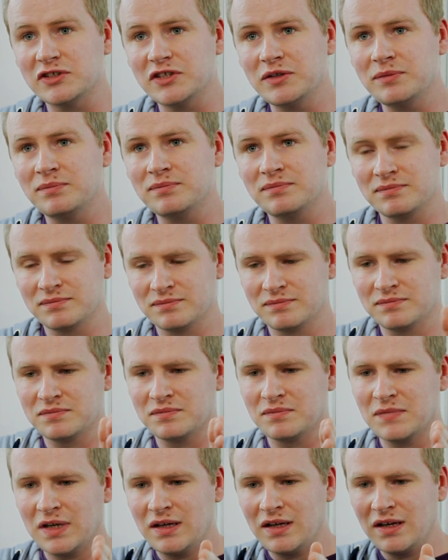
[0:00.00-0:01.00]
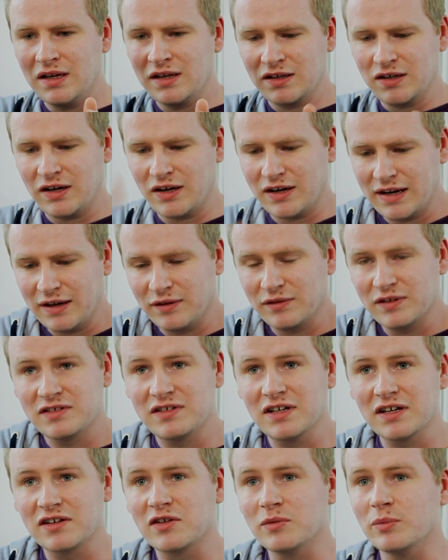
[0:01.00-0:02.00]
you, cut out the
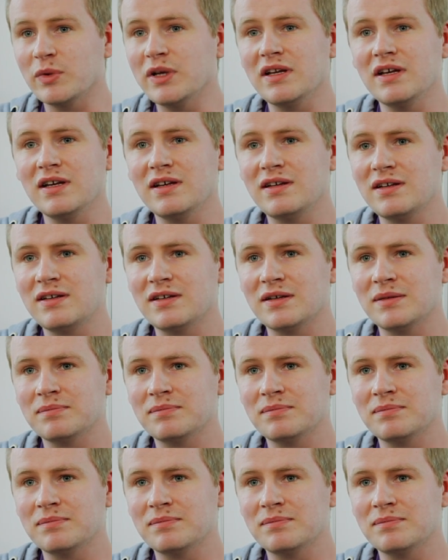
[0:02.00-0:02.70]
section we needed